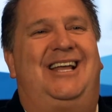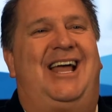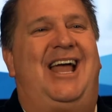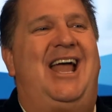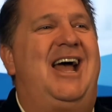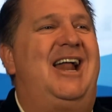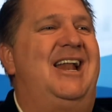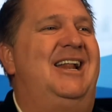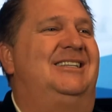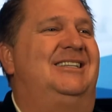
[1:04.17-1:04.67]

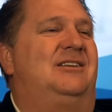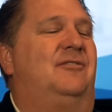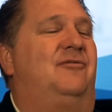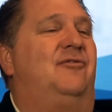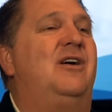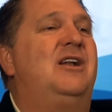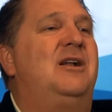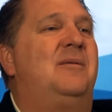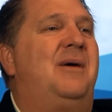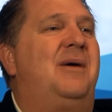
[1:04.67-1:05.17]
and it's a
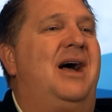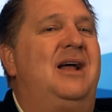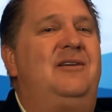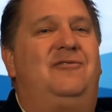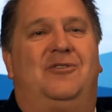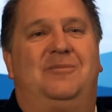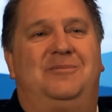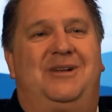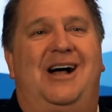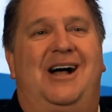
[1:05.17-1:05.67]
friend of mine
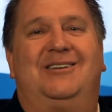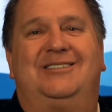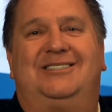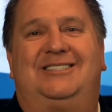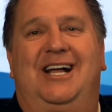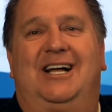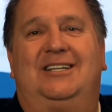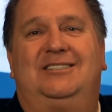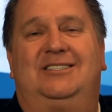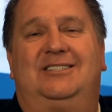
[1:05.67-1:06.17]
from Dallas,
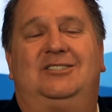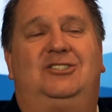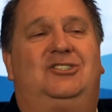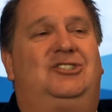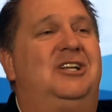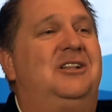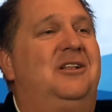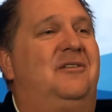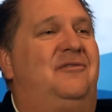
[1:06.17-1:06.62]
Texas, Sheila